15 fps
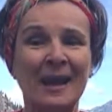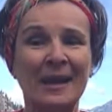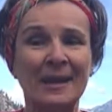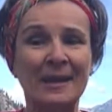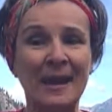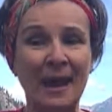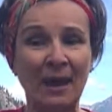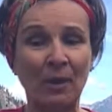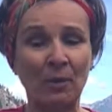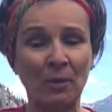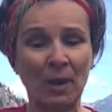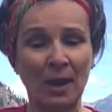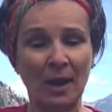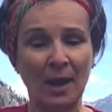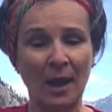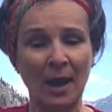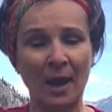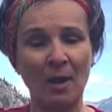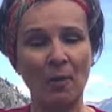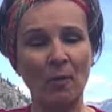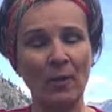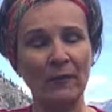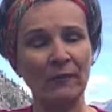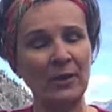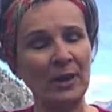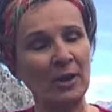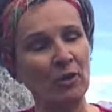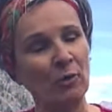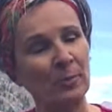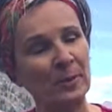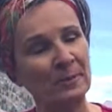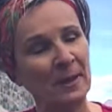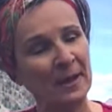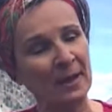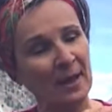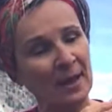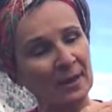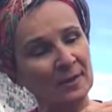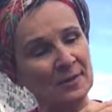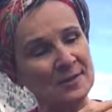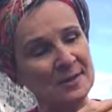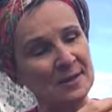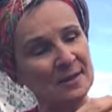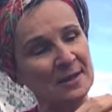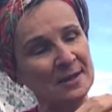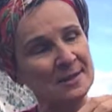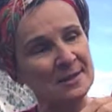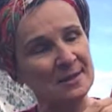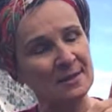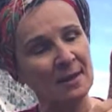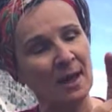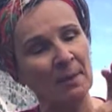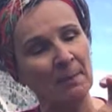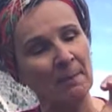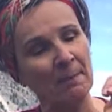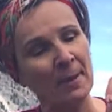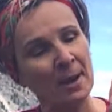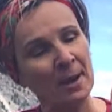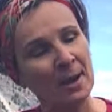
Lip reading: Now, when I open my hand, you see this thumb